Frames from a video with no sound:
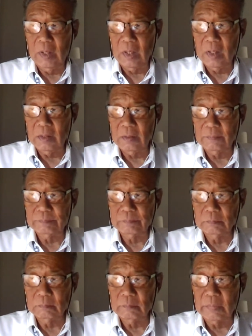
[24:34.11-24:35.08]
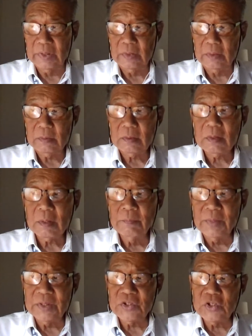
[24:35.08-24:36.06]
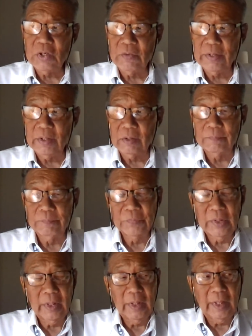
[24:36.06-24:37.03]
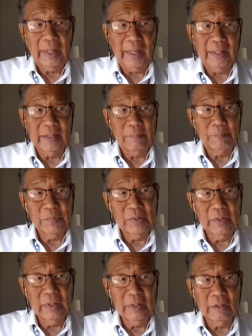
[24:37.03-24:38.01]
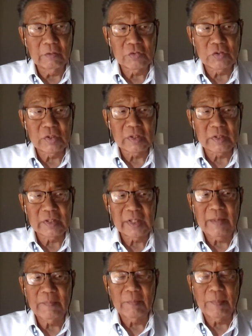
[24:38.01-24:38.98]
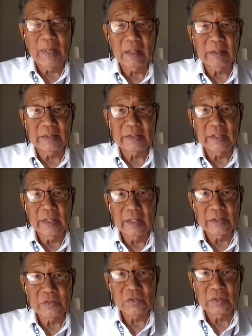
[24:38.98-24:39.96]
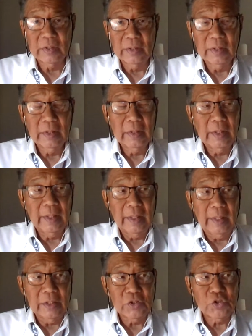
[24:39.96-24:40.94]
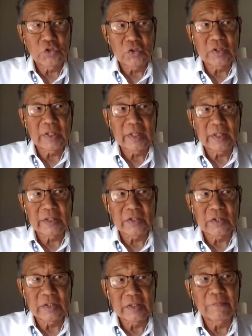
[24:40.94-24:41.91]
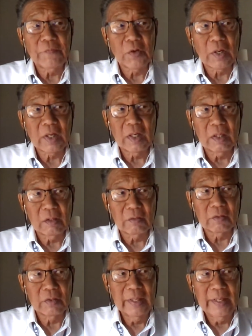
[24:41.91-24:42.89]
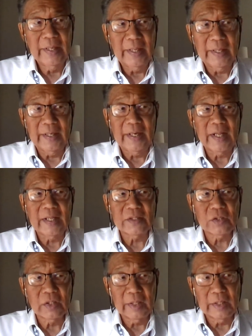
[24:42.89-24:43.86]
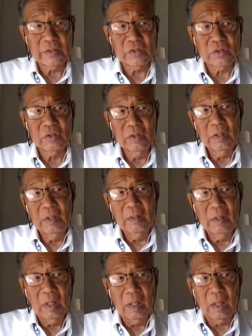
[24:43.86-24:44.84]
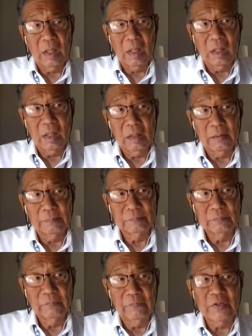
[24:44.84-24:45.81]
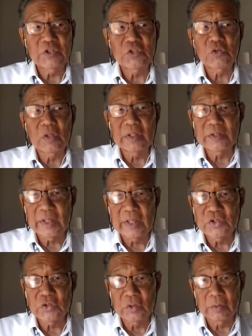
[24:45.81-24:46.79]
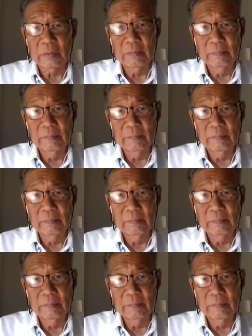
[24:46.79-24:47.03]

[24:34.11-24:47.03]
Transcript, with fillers: um, material and the, there's the same amount of dust it's just that it's a different color and it has less uh, visualization